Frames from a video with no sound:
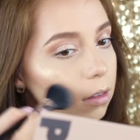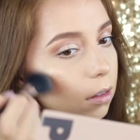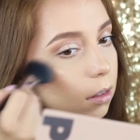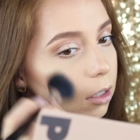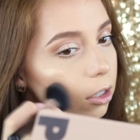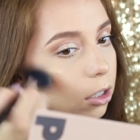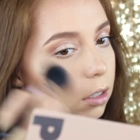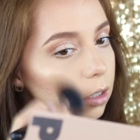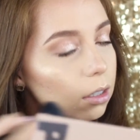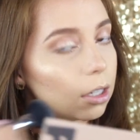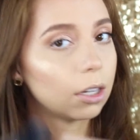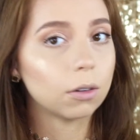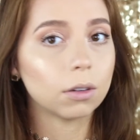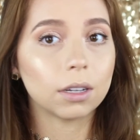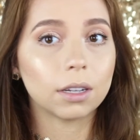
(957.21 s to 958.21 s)
And then just,
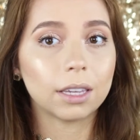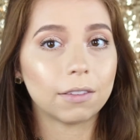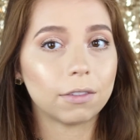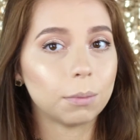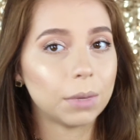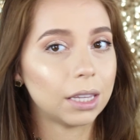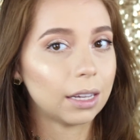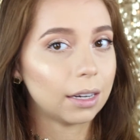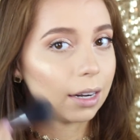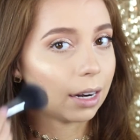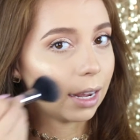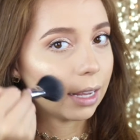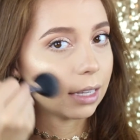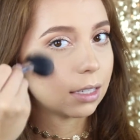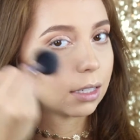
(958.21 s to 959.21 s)
you know, giving me that
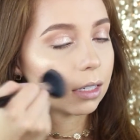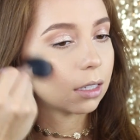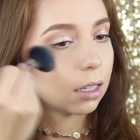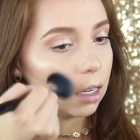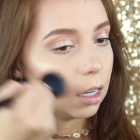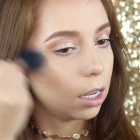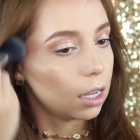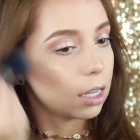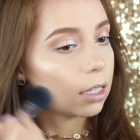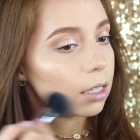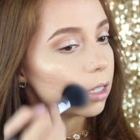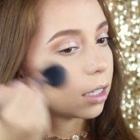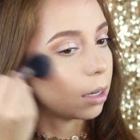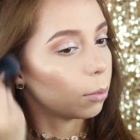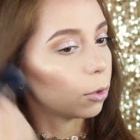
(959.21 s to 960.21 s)
nice
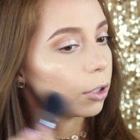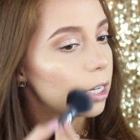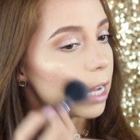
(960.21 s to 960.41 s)
summer